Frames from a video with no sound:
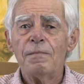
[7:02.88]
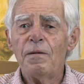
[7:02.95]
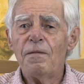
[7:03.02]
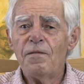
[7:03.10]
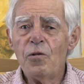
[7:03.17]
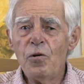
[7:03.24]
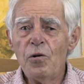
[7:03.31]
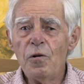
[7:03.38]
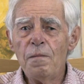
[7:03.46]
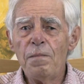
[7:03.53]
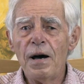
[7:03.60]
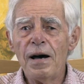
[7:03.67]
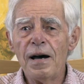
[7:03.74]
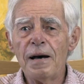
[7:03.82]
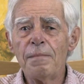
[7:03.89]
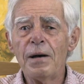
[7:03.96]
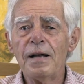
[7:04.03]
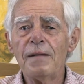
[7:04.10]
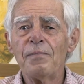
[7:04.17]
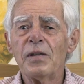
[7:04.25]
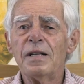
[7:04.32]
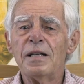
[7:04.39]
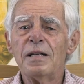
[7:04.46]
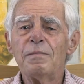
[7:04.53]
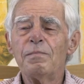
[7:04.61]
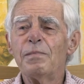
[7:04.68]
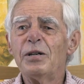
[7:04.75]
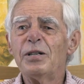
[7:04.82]
before Baba, in the
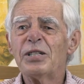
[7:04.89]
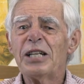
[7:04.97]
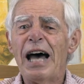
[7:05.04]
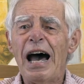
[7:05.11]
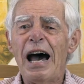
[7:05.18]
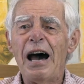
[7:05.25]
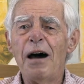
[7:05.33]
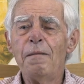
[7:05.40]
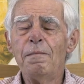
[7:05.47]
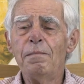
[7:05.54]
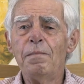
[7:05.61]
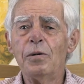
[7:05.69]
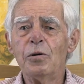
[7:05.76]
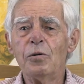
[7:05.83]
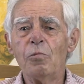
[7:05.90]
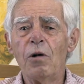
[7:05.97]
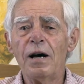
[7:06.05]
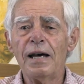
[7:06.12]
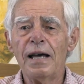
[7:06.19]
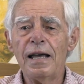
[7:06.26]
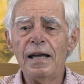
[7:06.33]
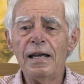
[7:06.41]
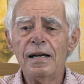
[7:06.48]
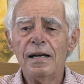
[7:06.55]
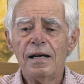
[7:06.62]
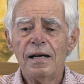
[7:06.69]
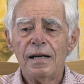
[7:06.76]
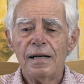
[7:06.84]
most humble way,
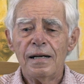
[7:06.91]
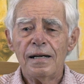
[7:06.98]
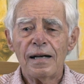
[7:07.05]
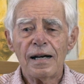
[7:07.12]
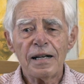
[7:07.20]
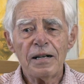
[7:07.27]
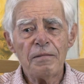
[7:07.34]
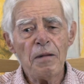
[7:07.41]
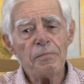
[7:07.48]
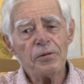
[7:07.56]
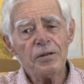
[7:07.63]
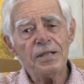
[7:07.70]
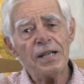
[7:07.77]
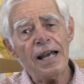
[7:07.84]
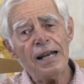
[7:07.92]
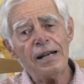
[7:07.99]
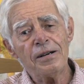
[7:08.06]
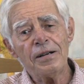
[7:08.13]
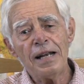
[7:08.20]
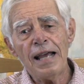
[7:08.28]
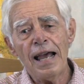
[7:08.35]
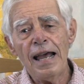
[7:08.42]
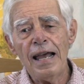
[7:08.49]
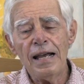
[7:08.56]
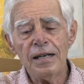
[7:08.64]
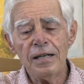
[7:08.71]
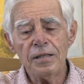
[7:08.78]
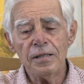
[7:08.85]
I can remember his head on the
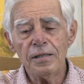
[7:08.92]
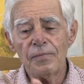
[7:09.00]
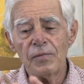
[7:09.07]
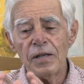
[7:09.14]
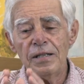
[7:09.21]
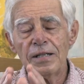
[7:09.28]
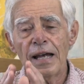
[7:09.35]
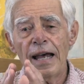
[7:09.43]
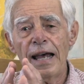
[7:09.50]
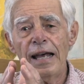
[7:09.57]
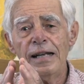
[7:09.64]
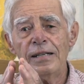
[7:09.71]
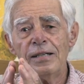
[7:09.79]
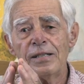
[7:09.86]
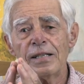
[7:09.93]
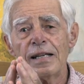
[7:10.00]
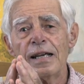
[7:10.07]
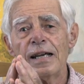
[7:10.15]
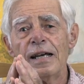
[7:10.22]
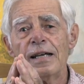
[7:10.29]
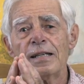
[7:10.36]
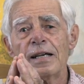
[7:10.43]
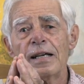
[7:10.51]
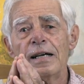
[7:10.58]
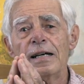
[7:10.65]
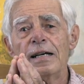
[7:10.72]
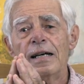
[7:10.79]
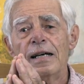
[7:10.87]
angle, his hands
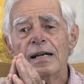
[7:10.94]
together,